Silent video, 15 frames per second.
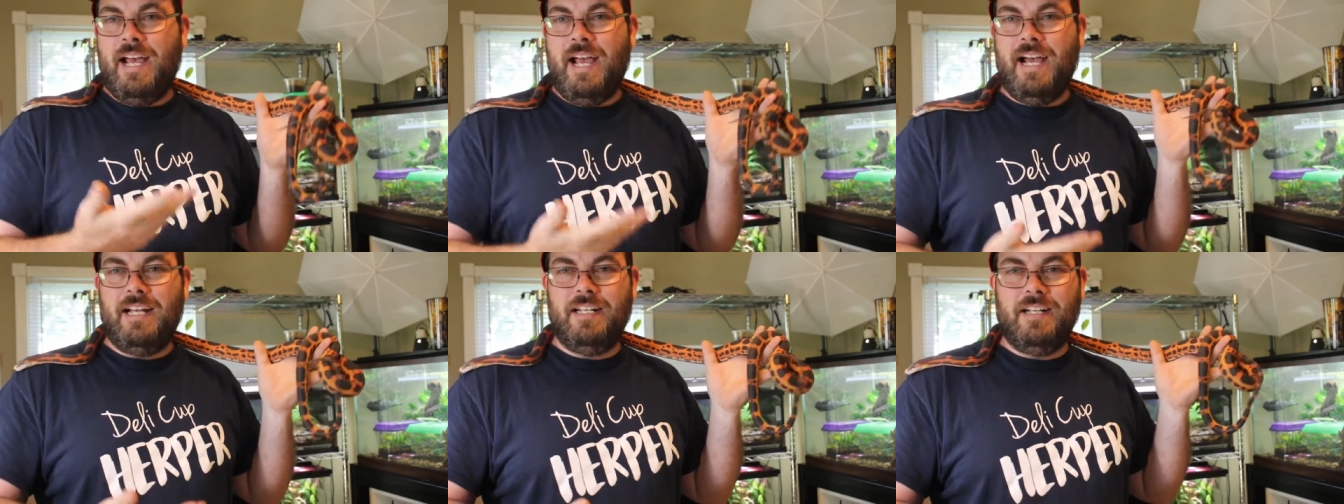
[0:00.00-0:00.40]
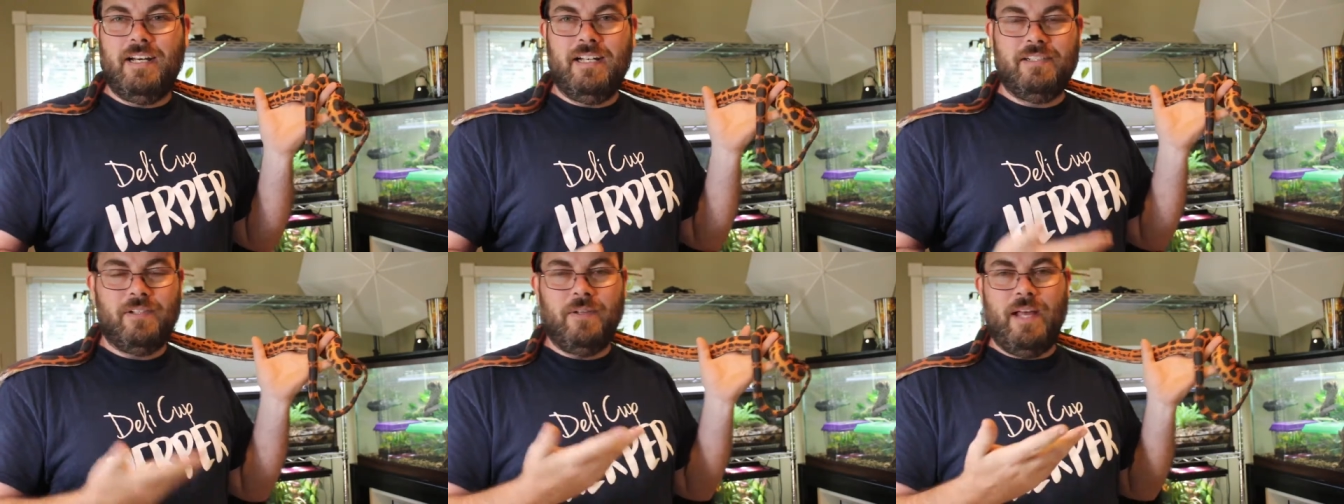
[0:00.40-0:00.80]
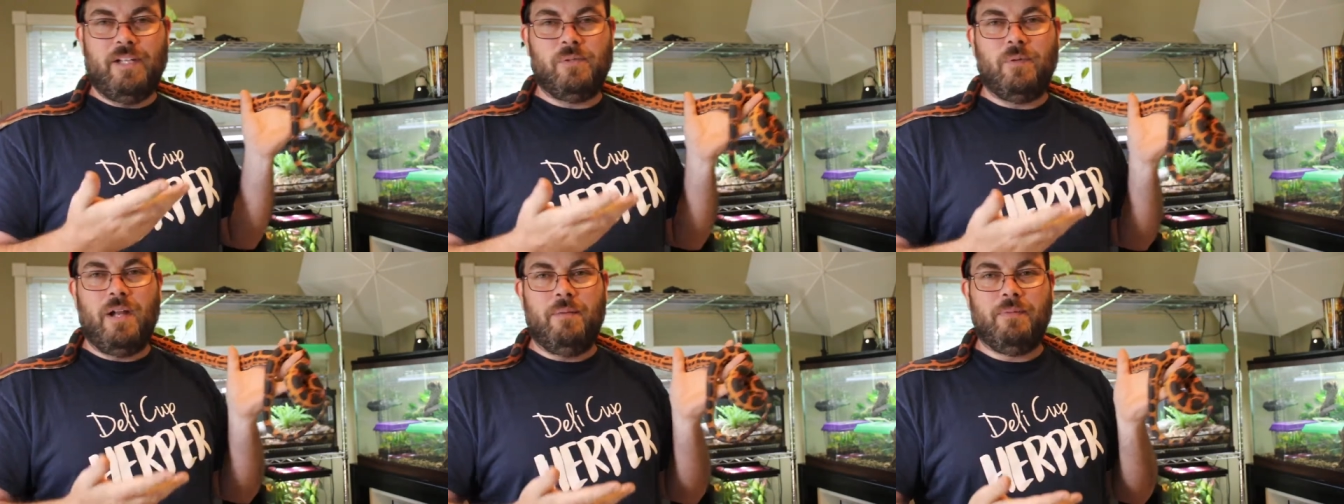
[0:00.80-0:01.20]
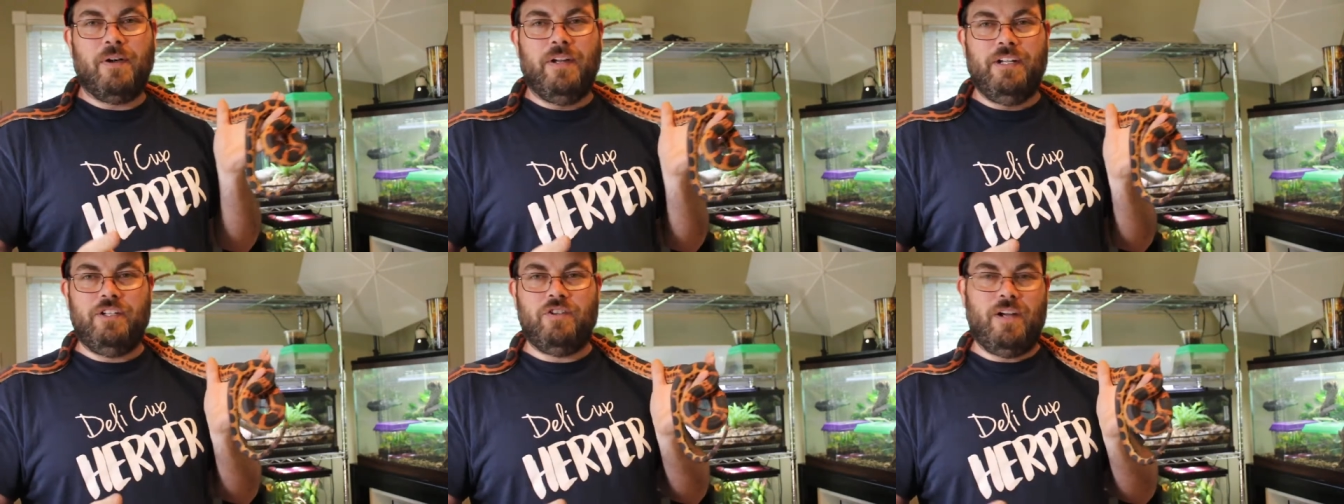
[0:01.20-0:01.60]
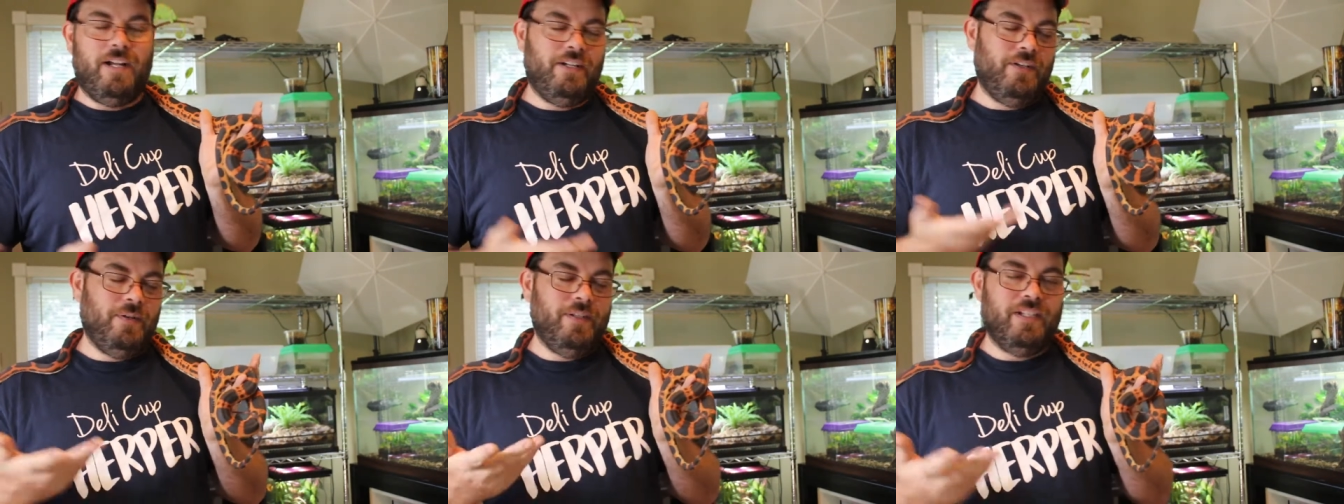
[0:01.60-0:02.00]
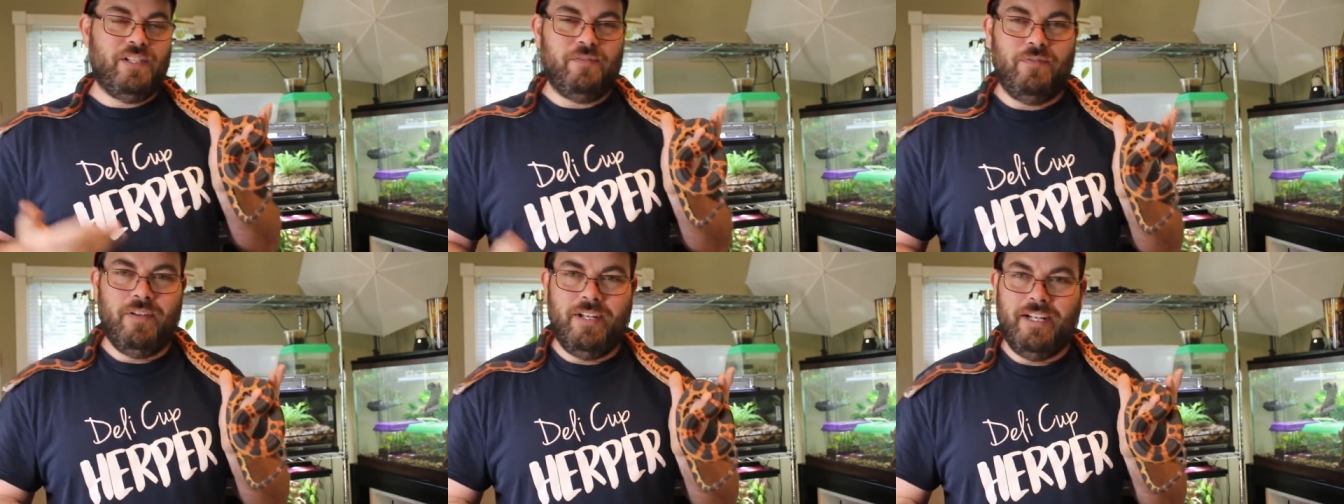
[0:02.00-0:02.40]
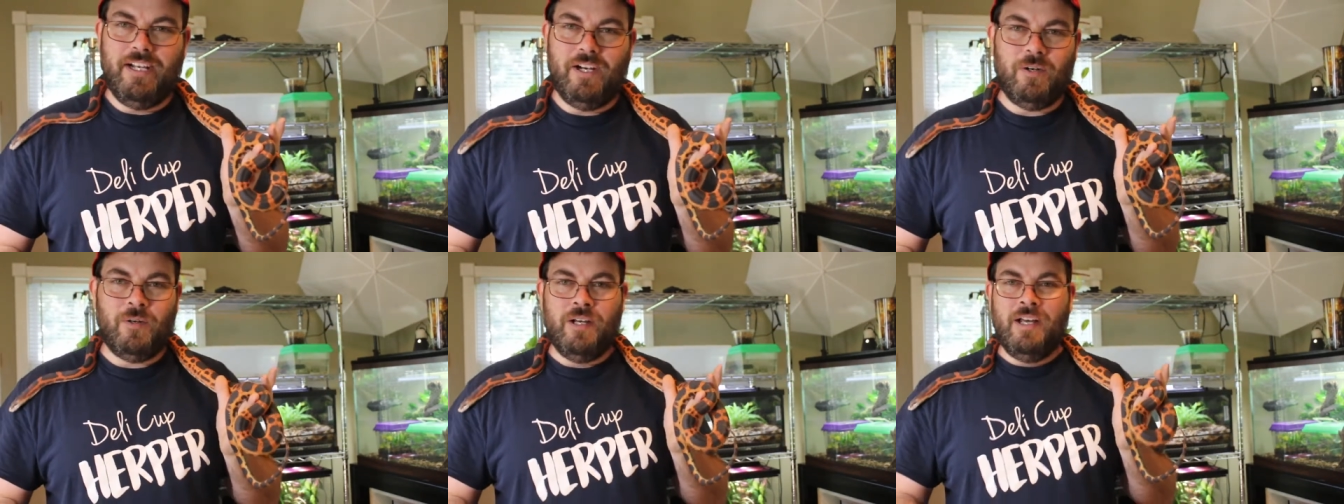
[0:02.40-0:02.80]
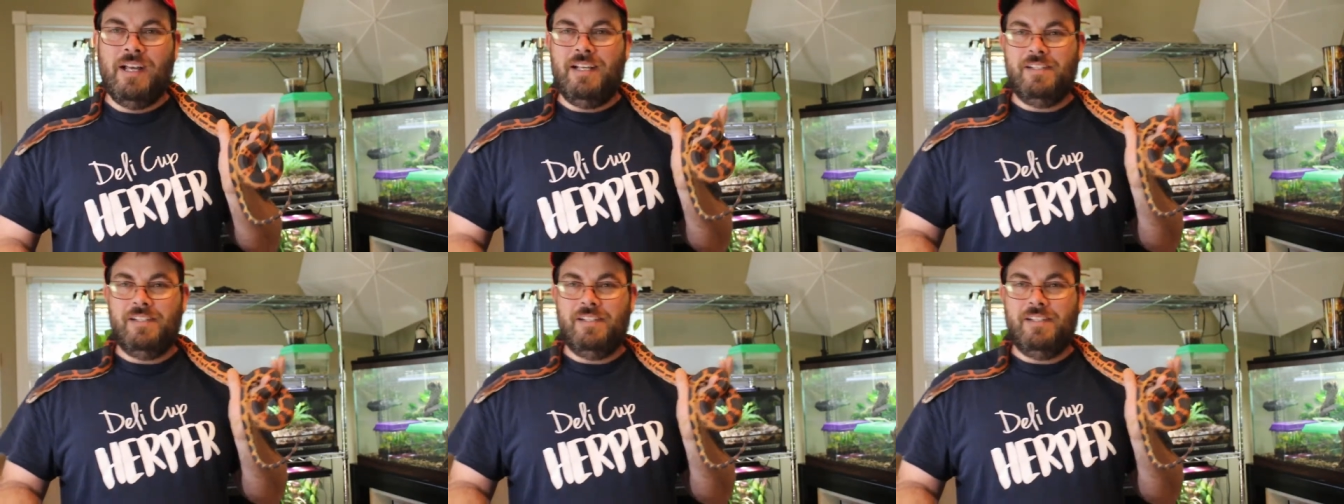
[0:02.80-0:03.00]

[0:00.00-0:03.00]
and so that's what I'm going to try to do in this video.